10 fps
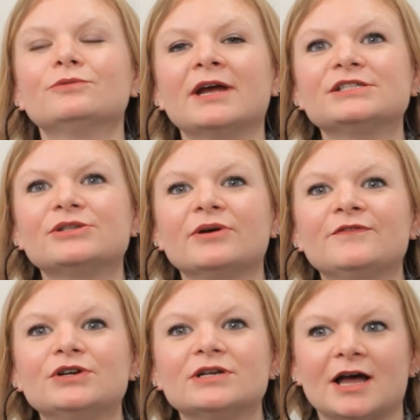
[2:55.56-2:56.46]
Right, so
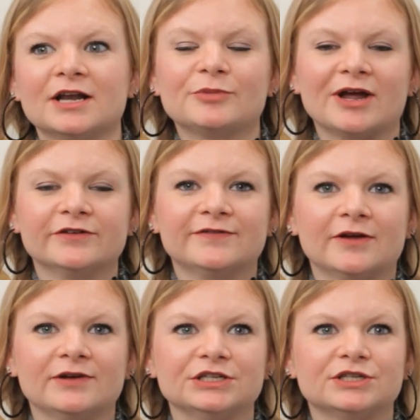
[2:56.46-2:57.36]
if you're not a private
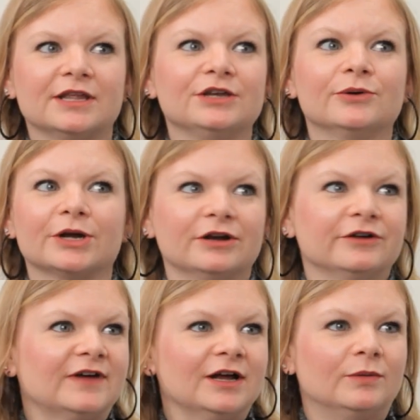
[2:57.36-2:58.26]
foundation, then you are going
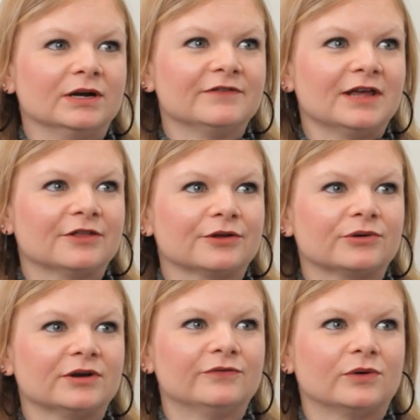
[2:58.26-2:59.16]
to file one of the other
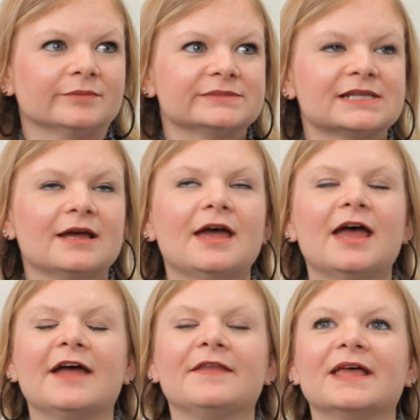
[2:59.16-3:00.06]
3 forms.
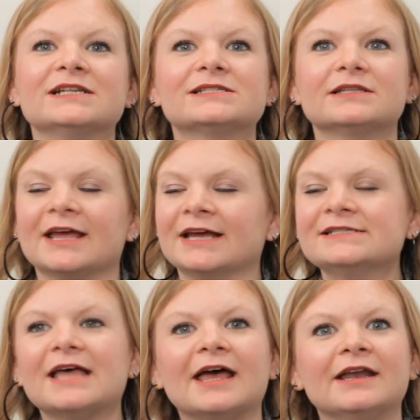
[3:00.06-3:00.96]
And that's, like I
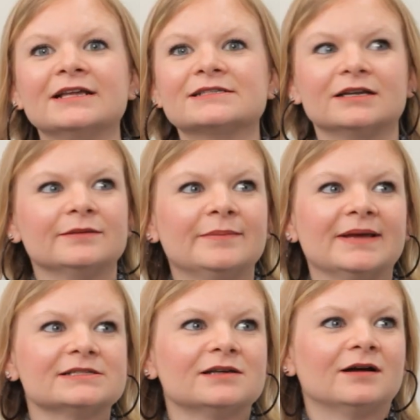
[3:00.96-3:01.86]
said, it's going to be
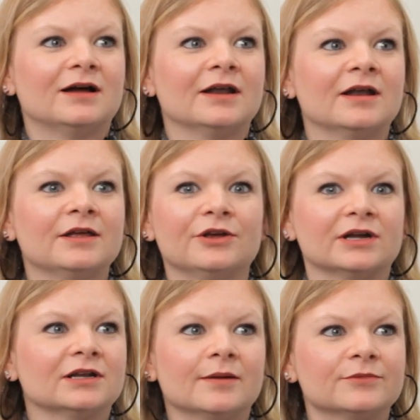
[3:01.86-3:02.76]
based on your
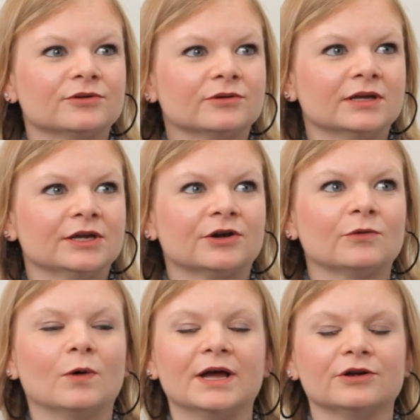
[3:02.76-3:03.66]
income through the year,
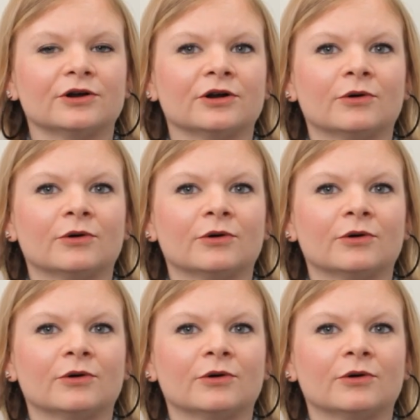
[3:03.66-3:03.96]
what your